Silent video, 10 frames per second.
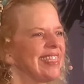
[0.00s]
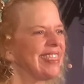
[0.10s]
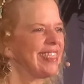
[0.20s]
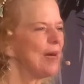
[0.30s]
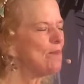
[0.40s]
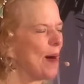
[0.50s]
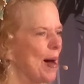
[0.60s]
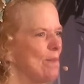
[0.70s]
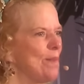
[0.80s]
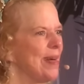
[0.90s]
zip
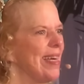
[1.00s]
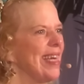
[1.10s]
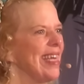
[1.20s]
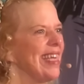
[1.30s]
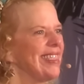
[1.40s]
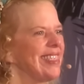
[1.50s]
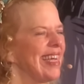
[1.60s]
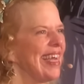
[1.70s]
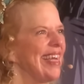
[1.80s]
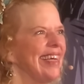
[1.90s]
up is
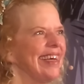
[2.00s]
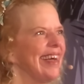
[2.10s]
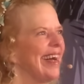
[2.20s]
a